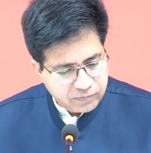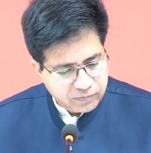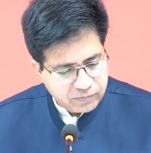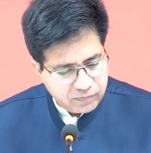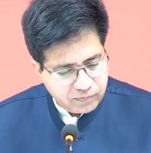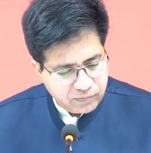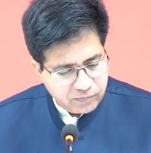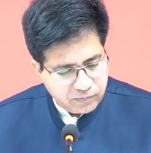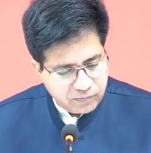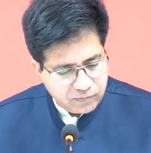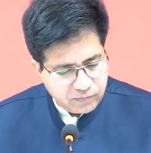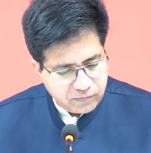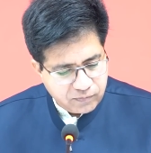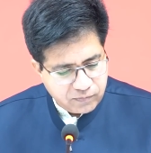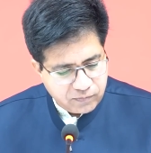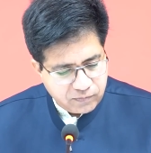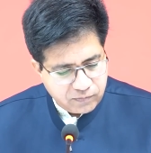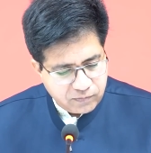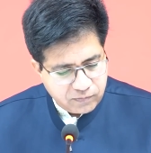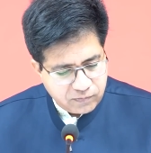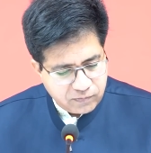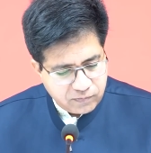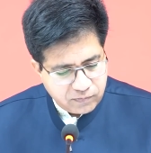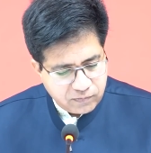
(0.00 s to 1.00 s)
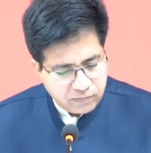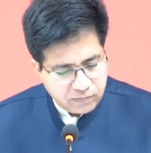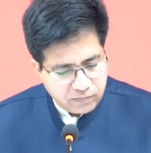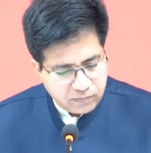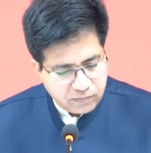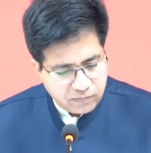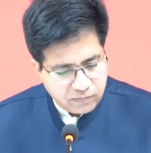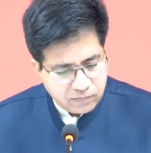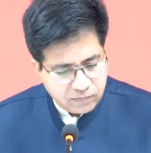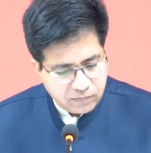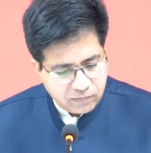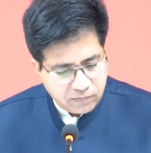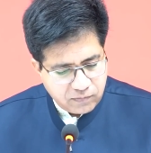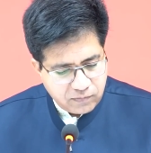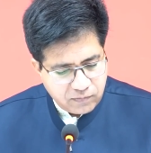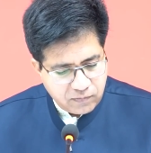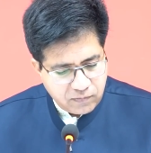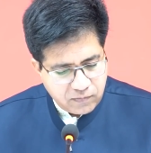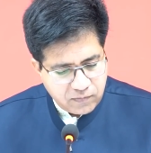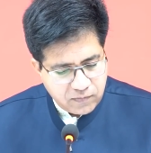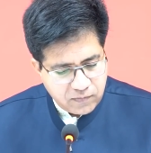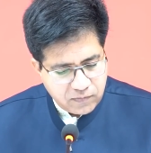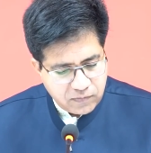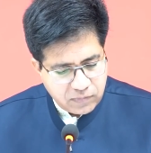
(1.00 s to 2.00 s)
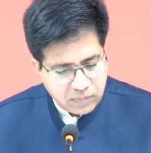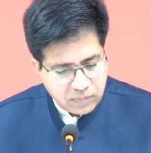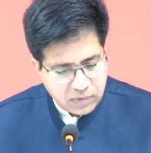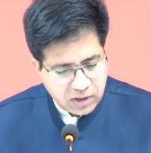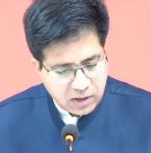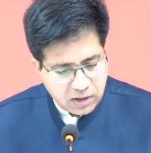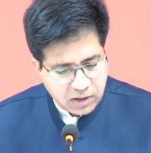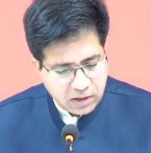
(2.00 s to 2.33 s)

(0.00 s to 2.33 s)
[no speech]